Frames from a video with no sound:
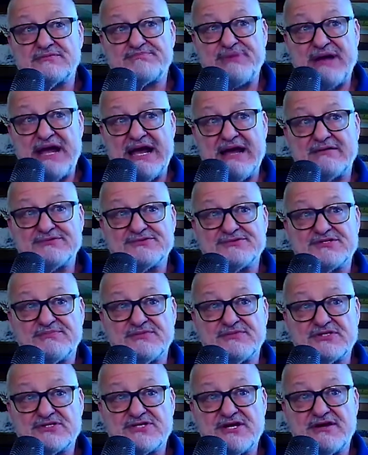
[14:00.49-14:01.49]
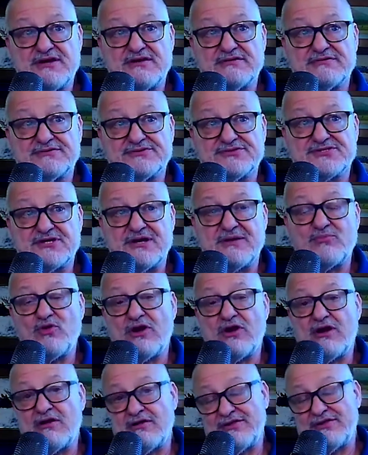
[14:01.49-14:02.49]
pounds of material
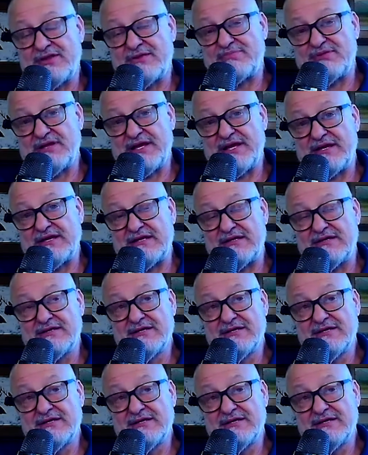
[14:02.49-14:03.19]
somewhere on the planet.